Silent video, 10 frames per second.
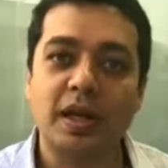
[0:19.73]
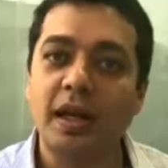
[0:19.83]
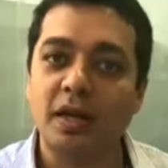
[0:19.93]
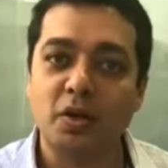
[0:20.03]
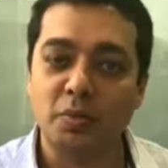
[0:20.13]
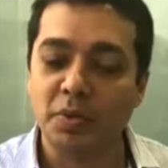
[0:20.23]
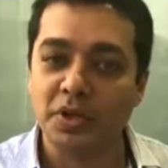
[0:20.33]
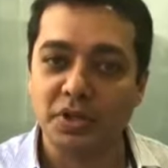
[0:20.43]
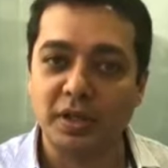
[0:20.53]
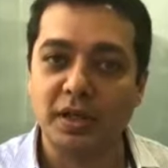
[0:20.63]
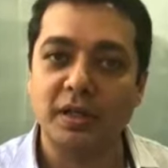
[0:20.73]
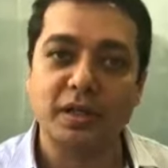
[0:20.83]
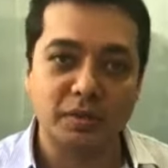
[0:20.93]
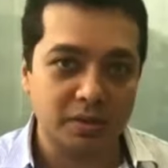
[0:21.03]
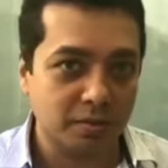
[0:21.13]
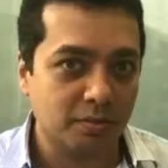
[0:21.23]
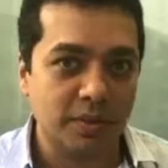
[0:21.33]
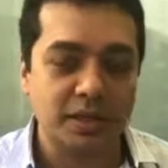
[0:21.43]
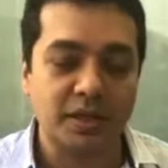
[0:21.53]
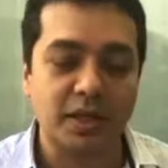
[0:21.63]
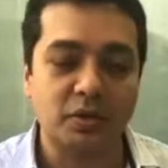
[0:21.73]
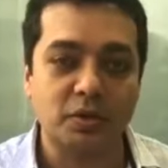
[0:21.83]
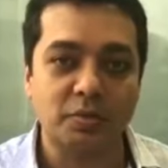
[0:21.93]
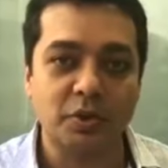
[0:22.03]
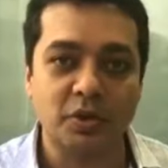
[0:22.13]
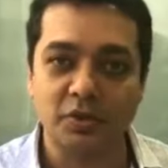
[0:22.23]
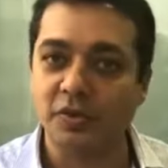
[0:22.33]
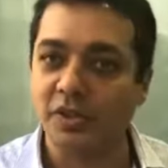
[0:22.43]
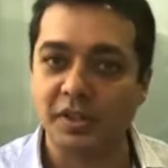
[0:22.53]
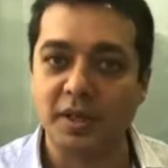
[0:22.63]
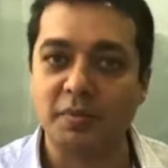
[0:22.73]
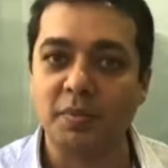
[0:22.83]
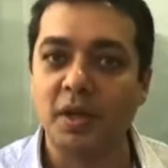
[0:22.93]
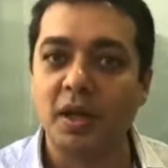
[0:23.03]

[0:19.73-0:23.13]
and I had an operation done in my childhood because of the same.